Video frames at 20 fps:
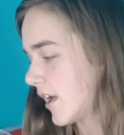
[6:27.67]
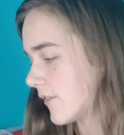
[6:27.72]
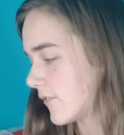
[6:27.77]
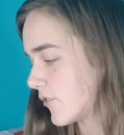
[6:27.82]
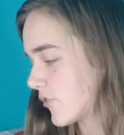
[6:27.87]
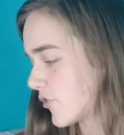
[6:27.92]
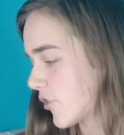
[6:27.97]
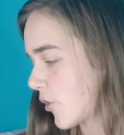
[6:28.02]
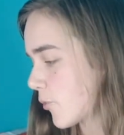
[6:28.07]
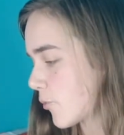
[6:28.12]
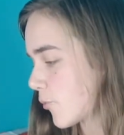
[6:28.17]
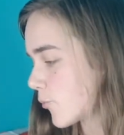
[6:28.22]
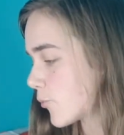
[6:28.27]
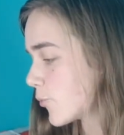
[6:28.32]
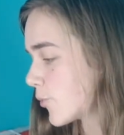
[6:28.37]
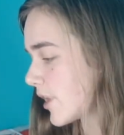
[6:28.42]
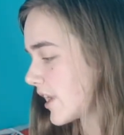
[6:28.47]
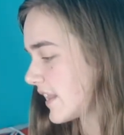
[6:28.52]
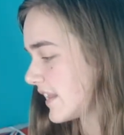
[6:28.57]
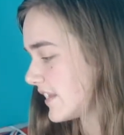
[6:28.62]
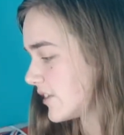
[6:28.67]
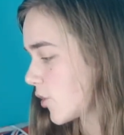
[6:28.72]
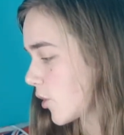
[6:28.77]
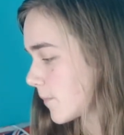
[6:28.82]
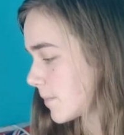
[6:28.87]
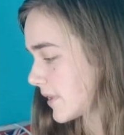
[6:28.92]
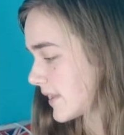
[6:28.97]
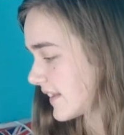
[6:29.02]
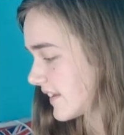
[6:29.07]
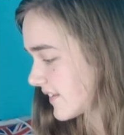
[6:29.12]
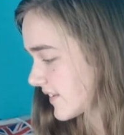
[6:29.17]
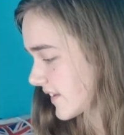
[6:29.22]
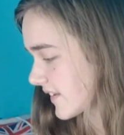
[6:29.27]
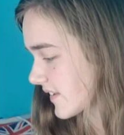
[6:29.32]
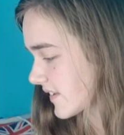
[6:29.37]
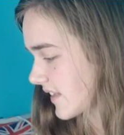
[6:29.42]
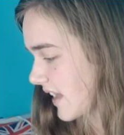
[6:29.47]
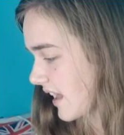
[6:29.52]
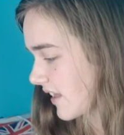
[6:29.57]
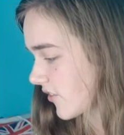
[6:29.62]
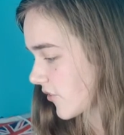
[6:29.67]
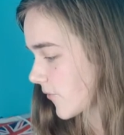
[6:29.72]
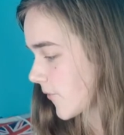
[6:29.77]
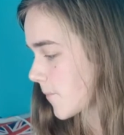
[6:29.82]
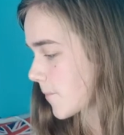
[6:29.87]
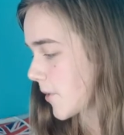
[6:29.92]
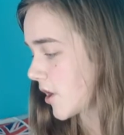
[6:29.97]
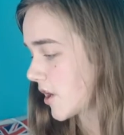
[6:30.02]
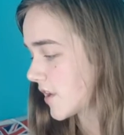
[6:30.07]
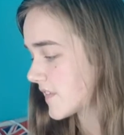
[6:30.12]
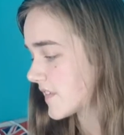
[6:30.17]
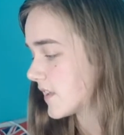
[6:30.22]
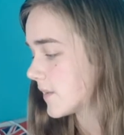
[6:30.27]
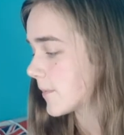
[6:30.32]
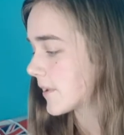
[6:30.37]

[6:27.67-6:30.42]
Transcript: So really not pleasing stats for Barty,